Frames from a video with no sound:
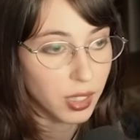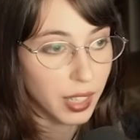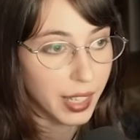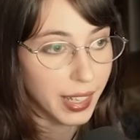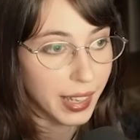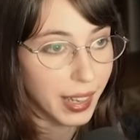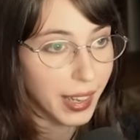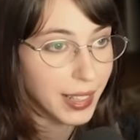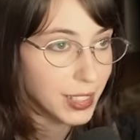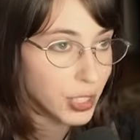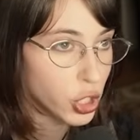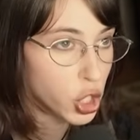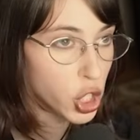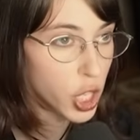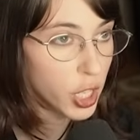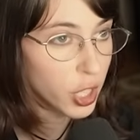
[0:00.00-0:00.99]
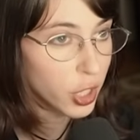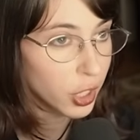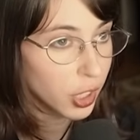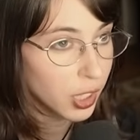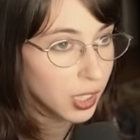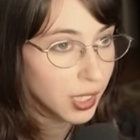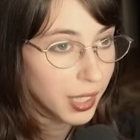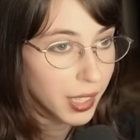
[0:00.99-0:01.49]
like
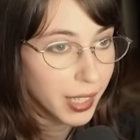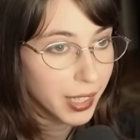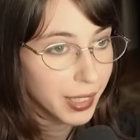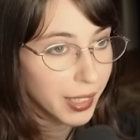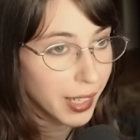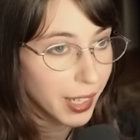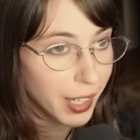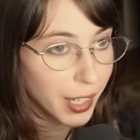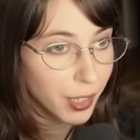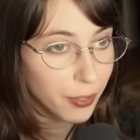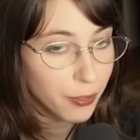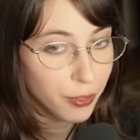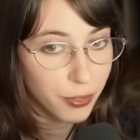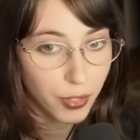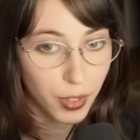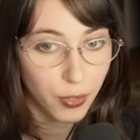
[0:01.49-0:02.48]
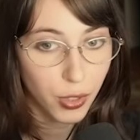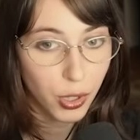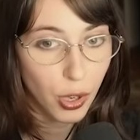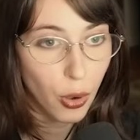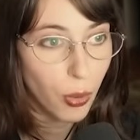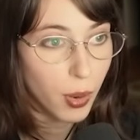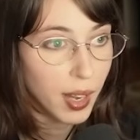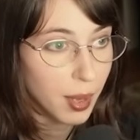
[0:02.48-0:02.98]
chill enough, if you
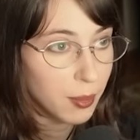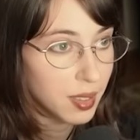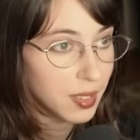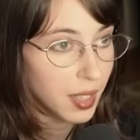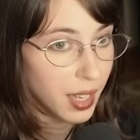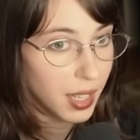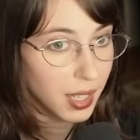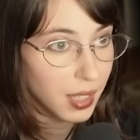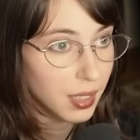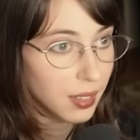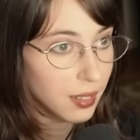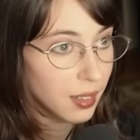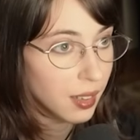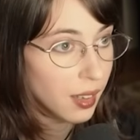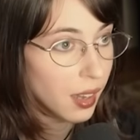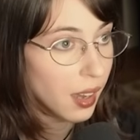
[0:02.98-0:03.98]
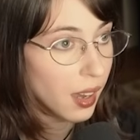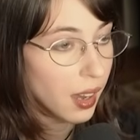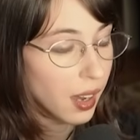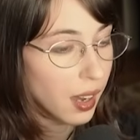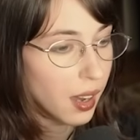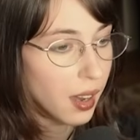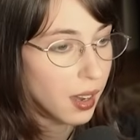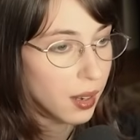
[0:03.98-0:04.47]
know what I'm saying.
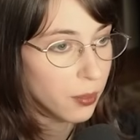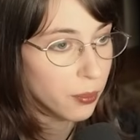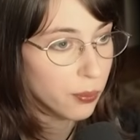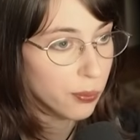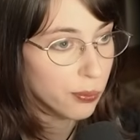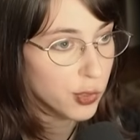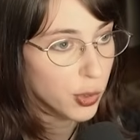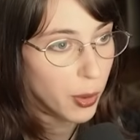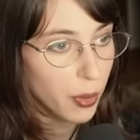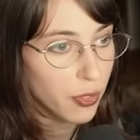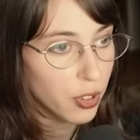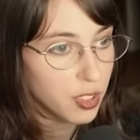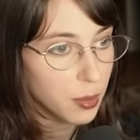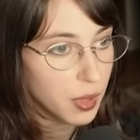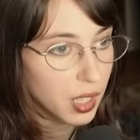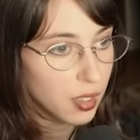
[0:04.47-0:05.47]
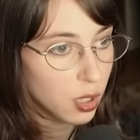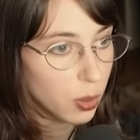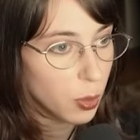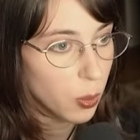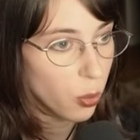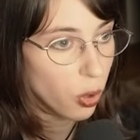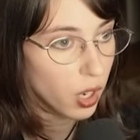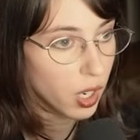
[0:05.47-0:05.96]
So I went for something a little bit
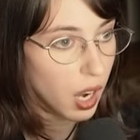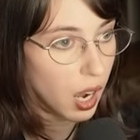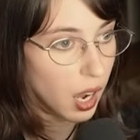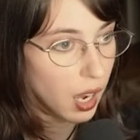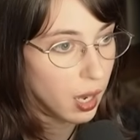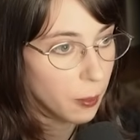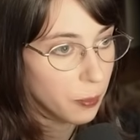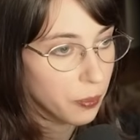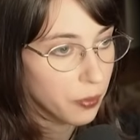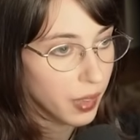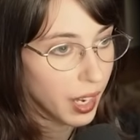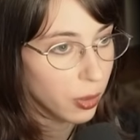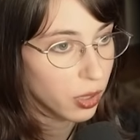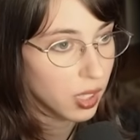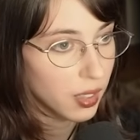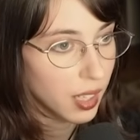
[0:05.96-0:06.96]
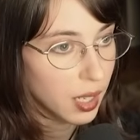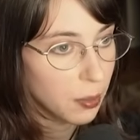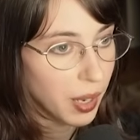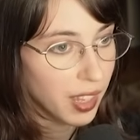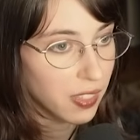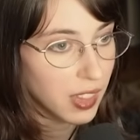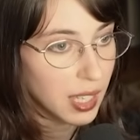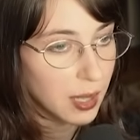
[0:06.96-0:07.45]
more calm. I really like
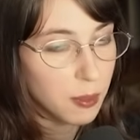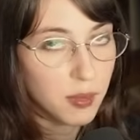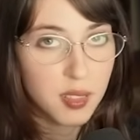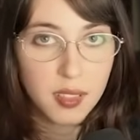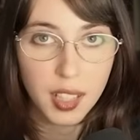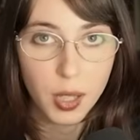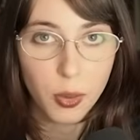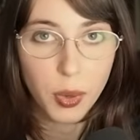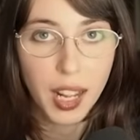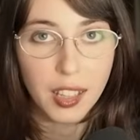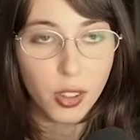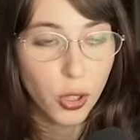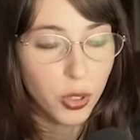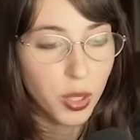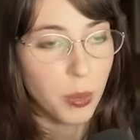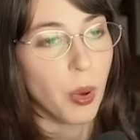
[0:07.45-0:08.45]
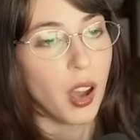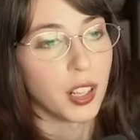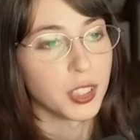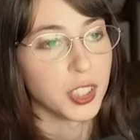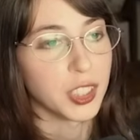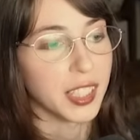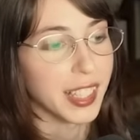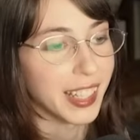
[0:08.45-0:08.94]
my themes, like when I load them on
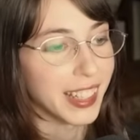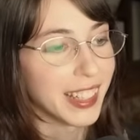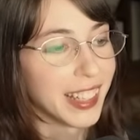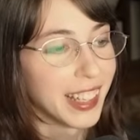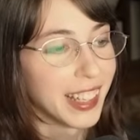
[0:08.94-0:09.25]
to like